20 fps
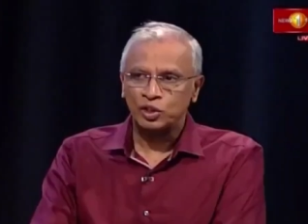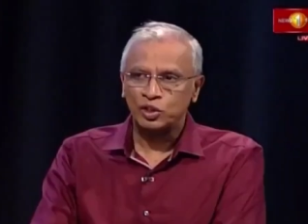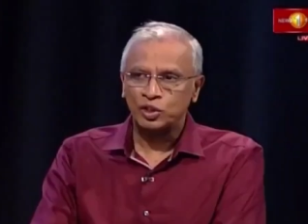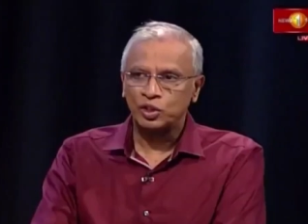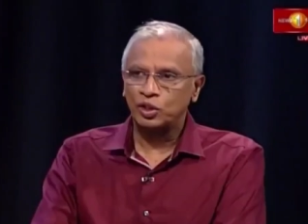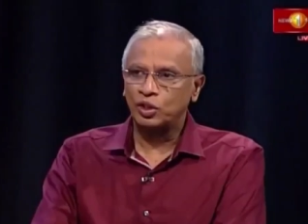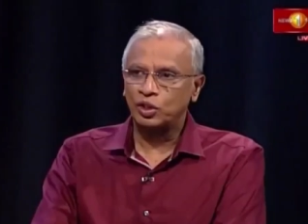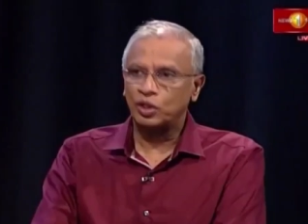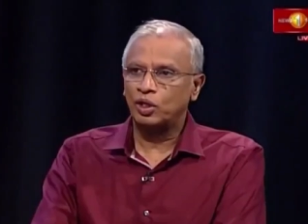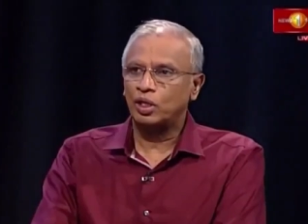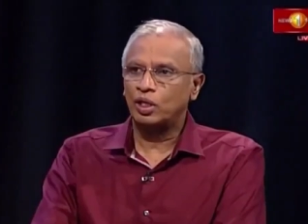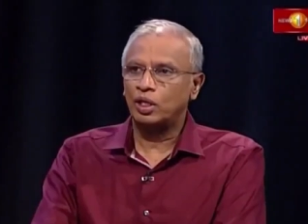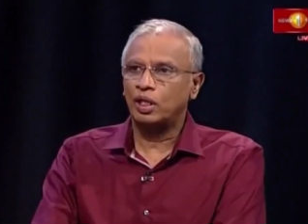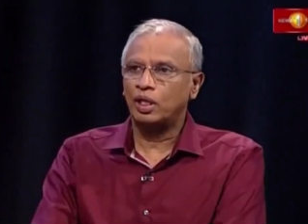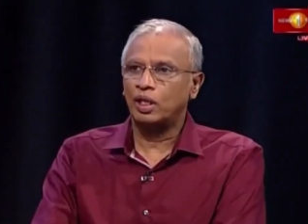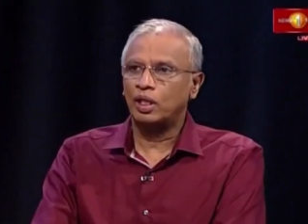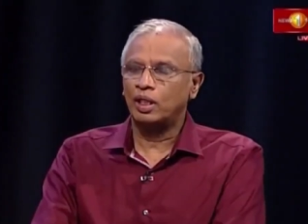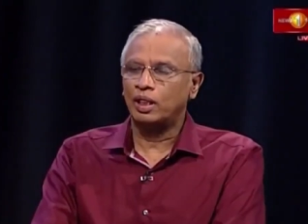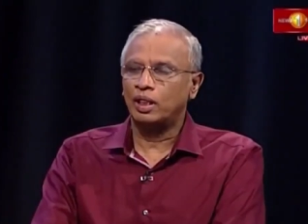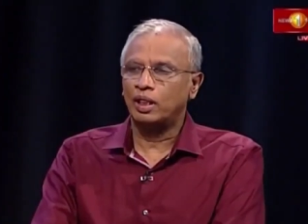So
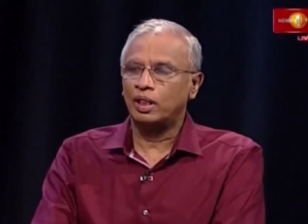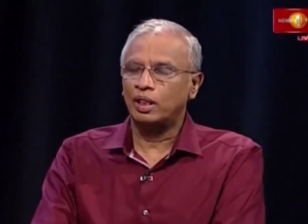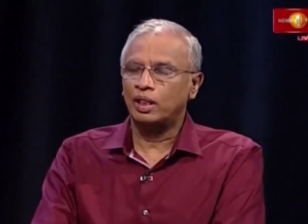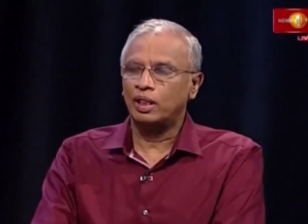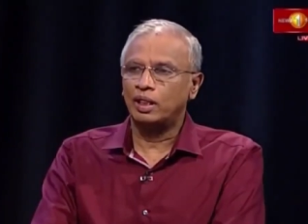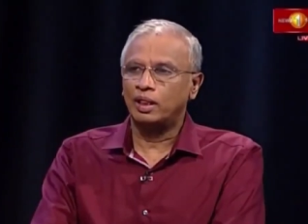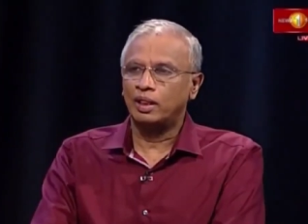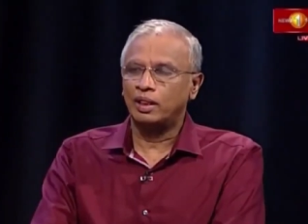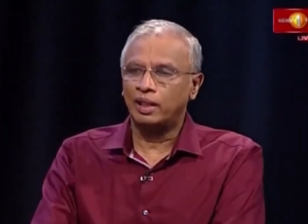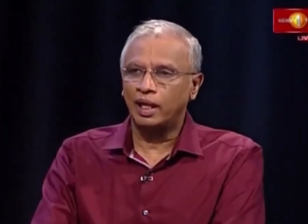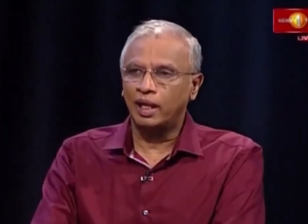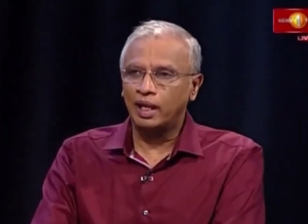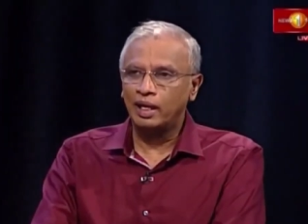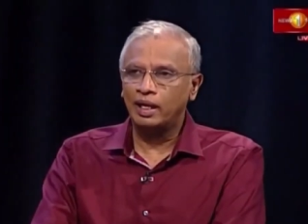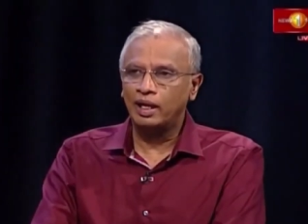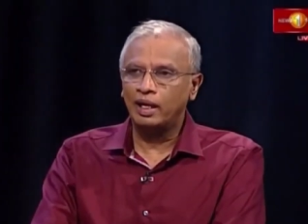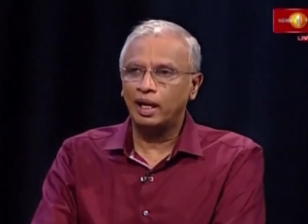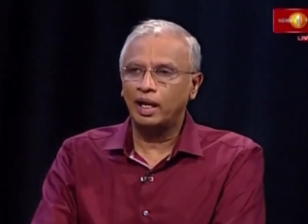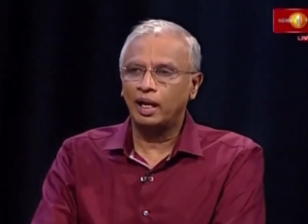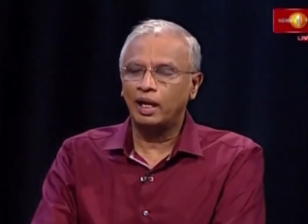
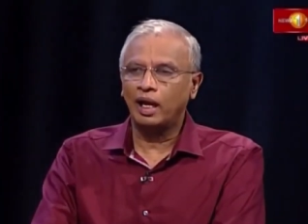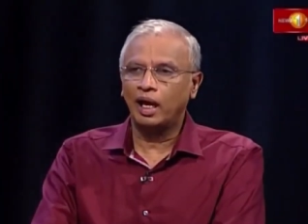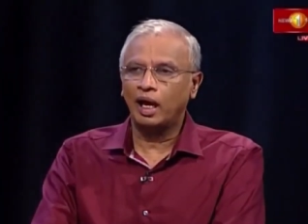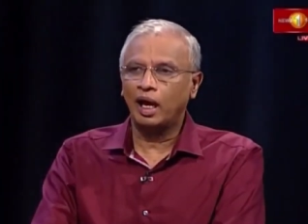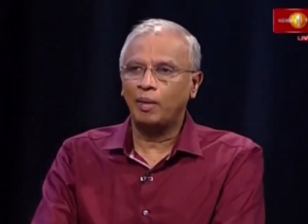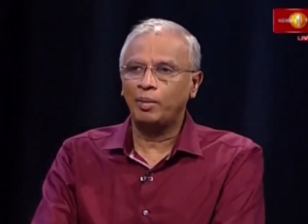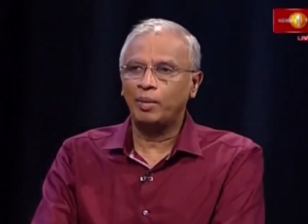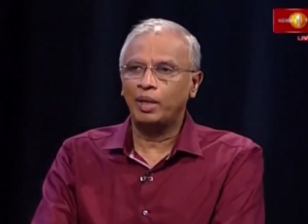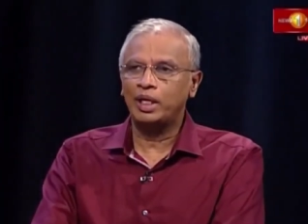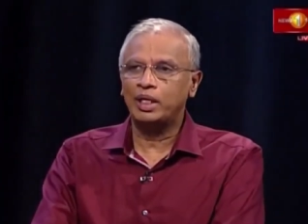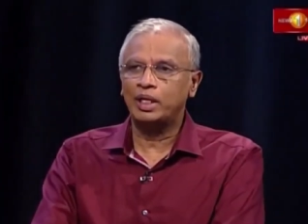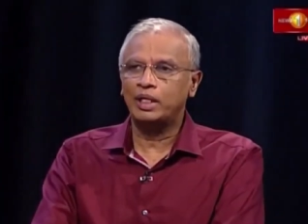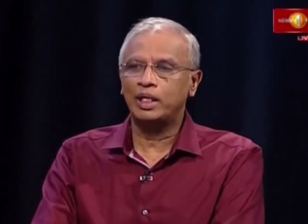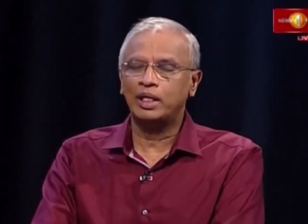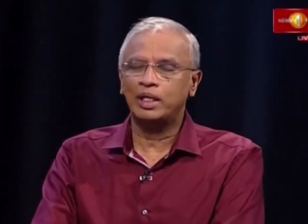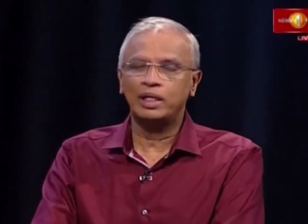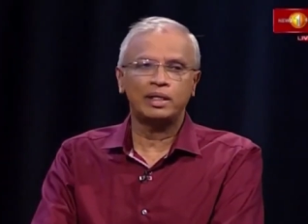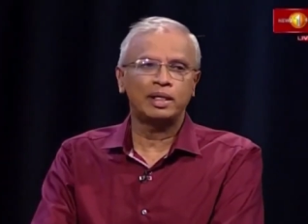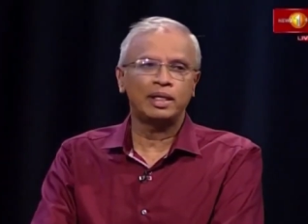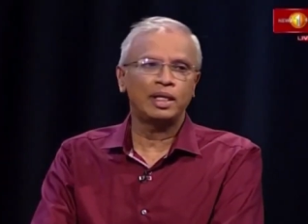then, I mean,
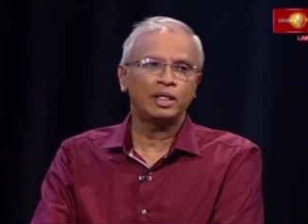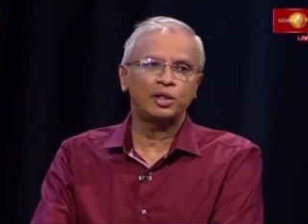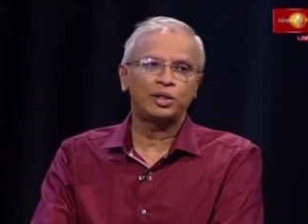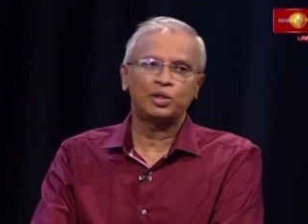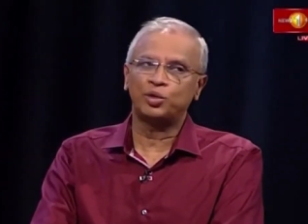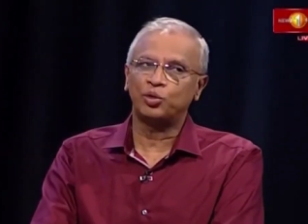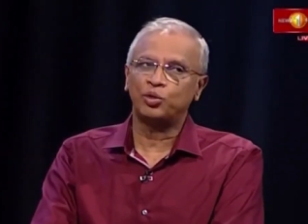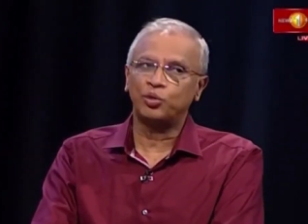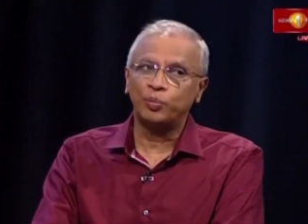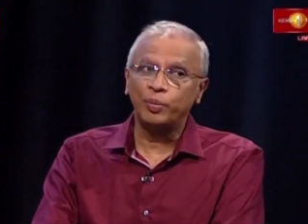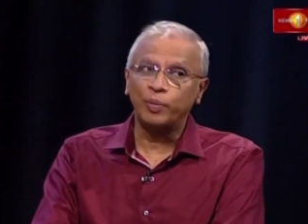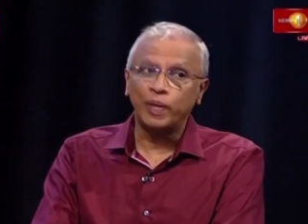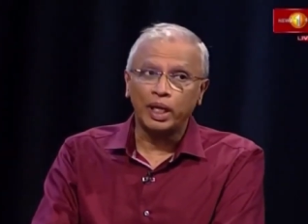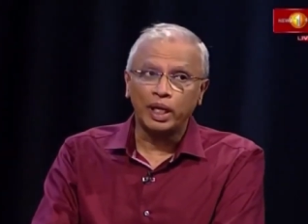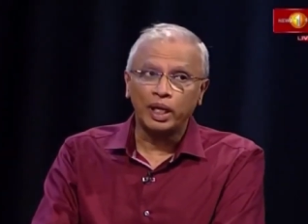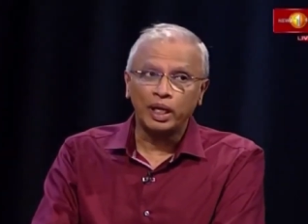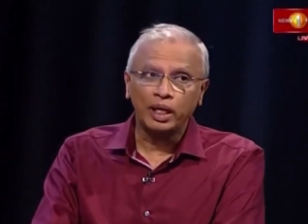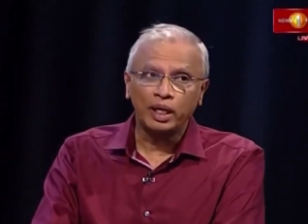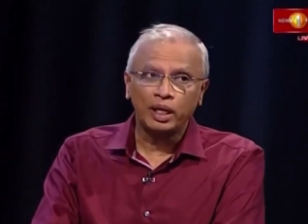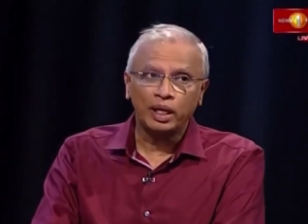it really shook
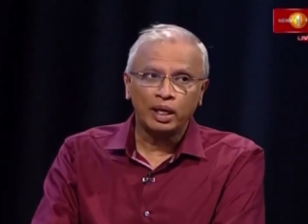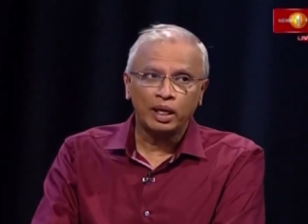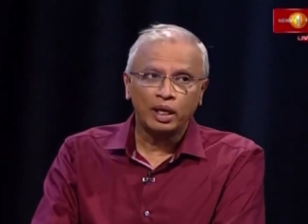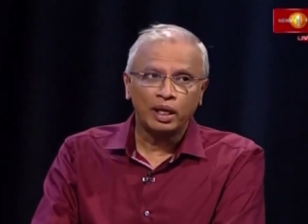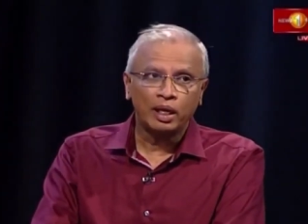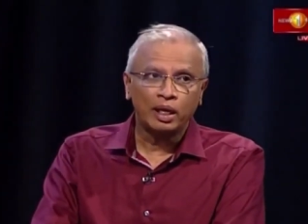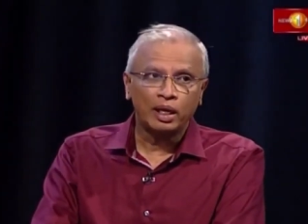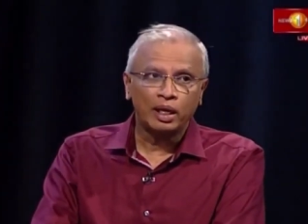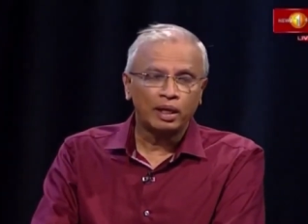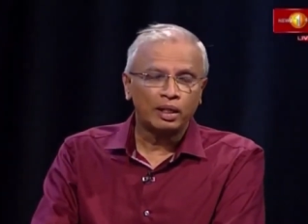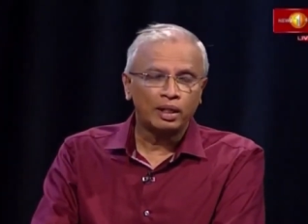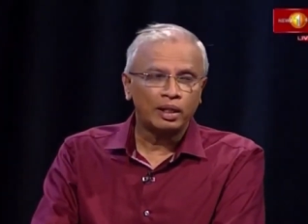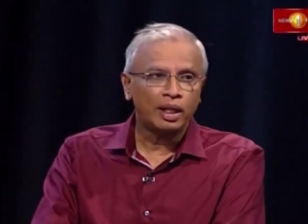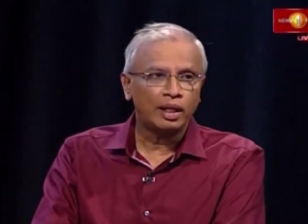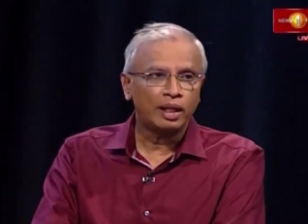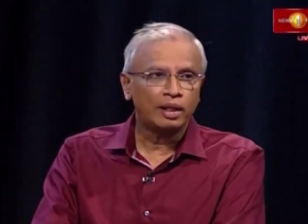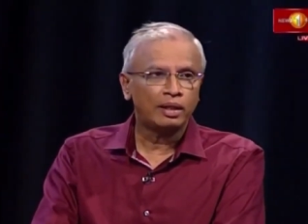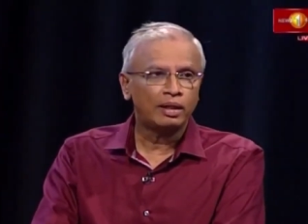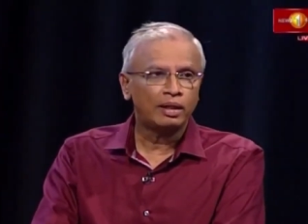me that